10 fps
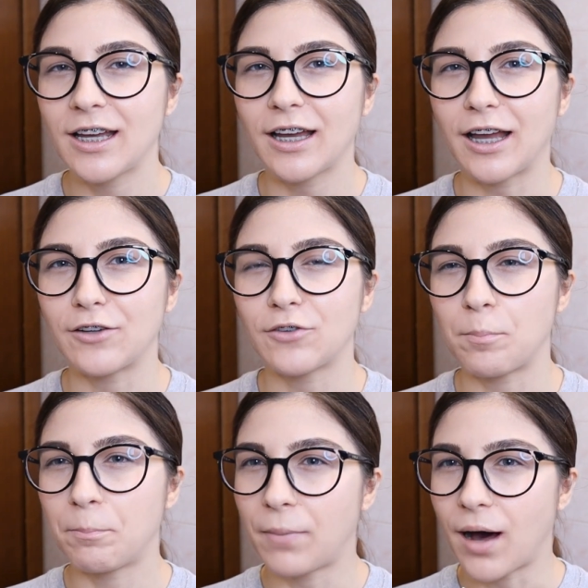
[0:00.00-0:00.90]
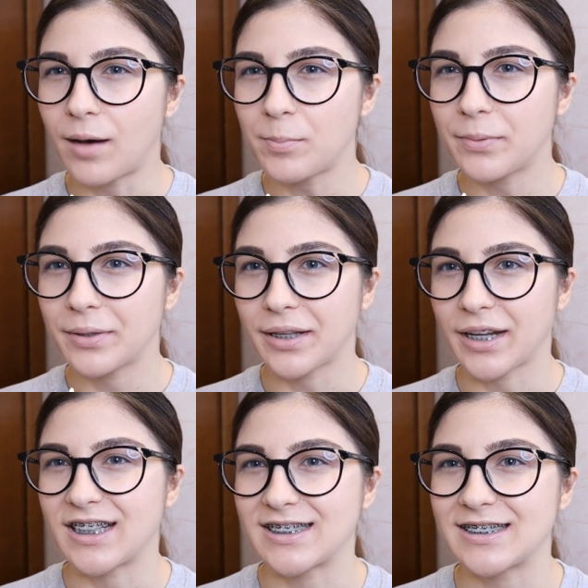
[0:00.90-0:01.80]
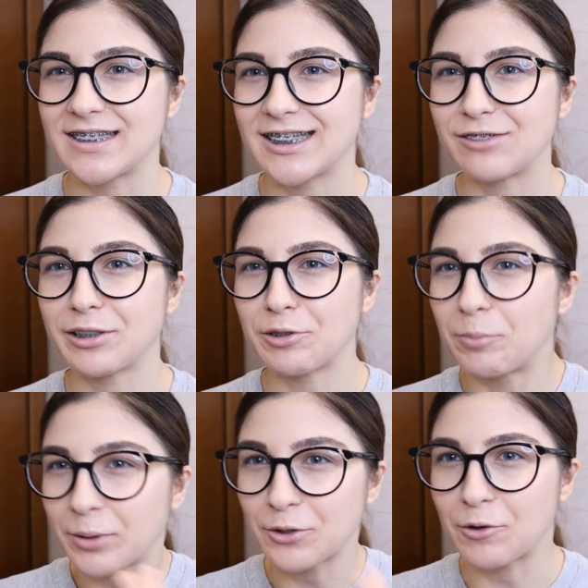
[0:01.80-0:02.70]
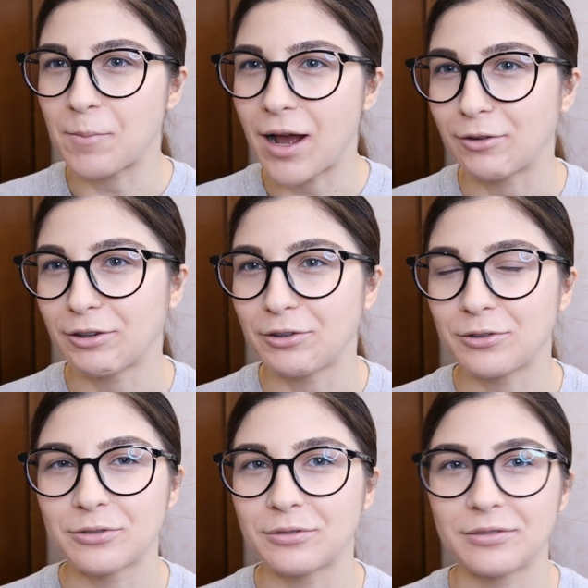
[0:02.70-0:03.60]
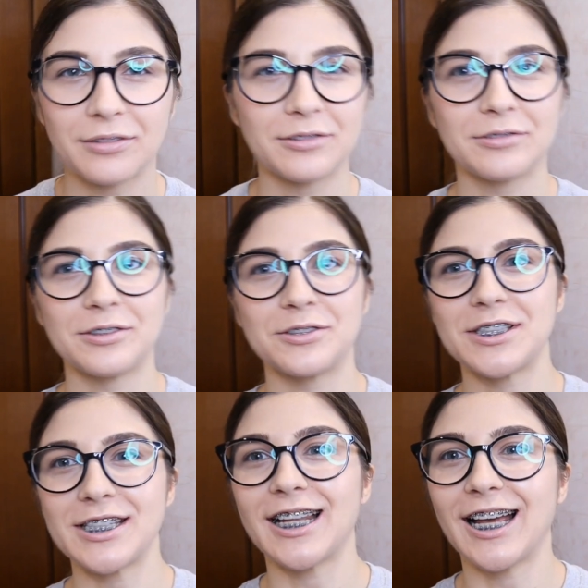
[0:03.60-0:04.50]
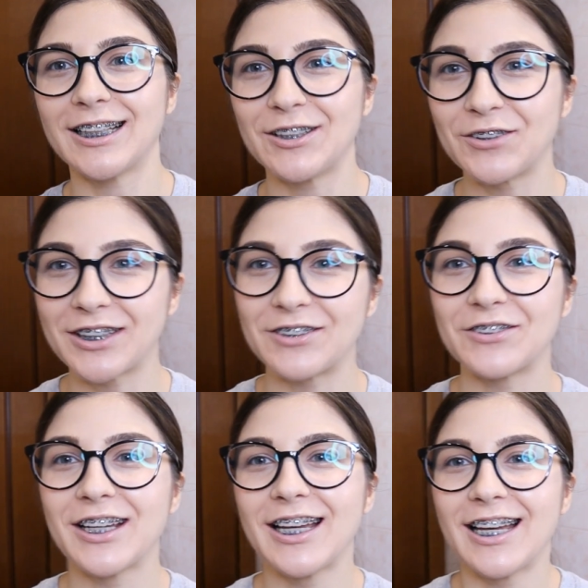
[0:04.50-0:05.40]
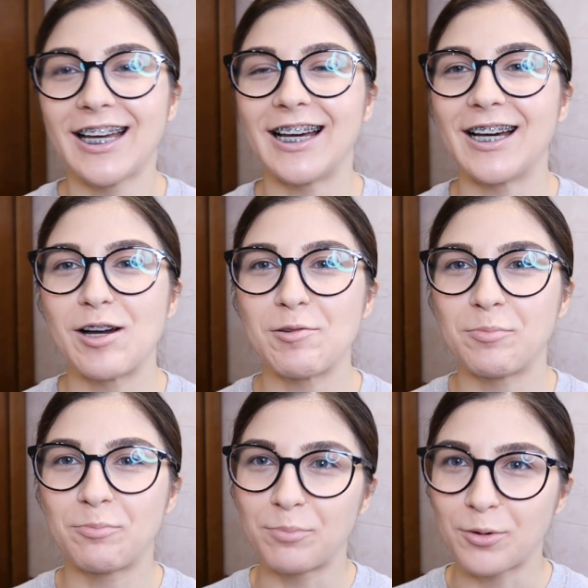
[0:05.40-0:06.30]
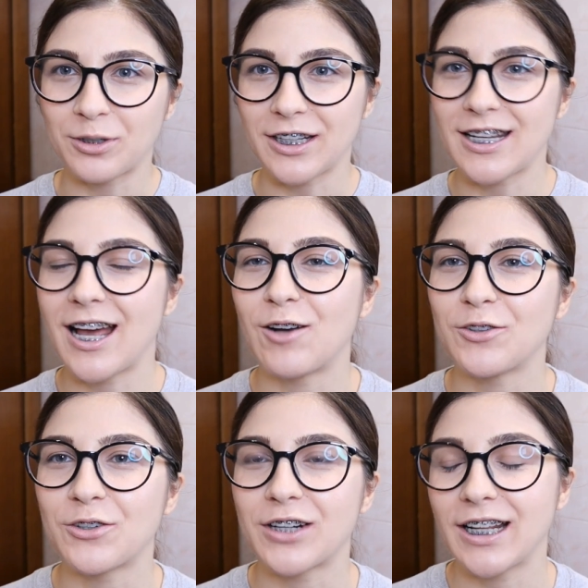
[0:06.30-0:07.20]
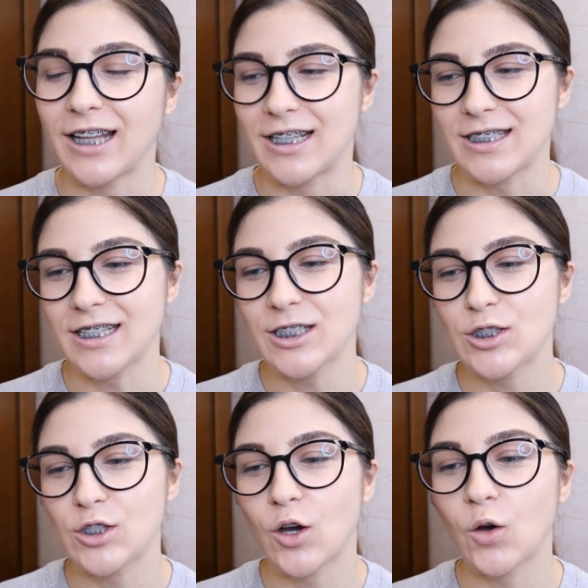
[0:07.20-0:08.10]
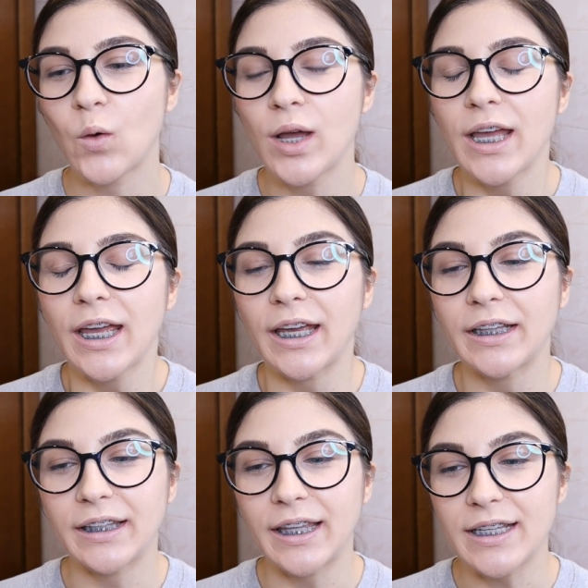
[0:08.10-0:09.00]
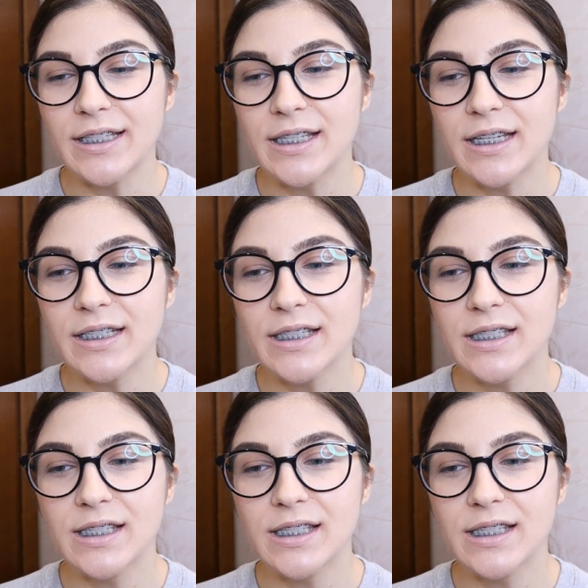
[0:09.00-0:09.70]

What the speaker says: kind of a pop, and when you open your mouth, you see that you have broken down your elastics. So in cases